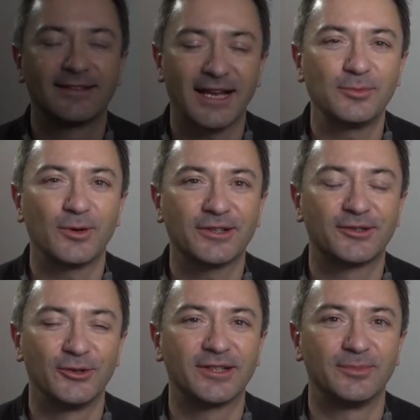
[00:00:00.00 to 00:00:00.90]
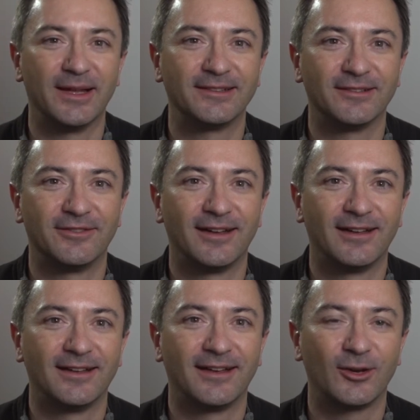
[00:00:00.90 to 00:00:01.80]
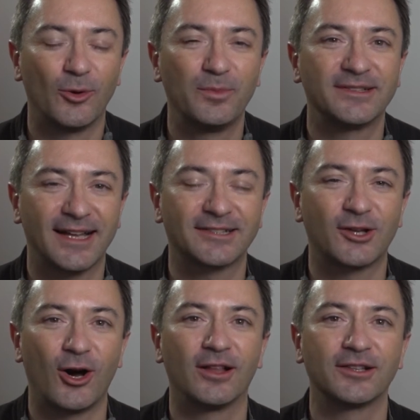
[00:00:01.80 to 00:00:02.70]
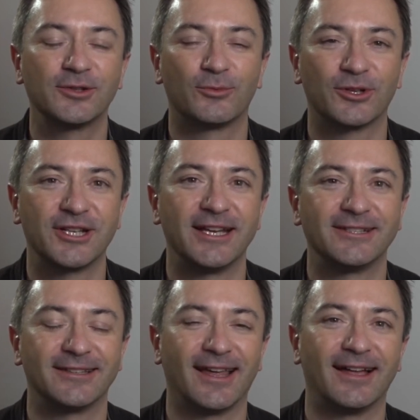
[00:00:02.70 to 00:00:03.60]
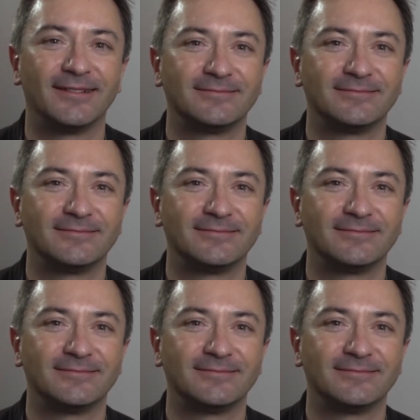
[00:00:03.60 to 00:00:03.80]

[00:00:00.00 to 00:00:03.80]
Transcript: Textbooks are too expensive. At OpenStax College, we're changing that.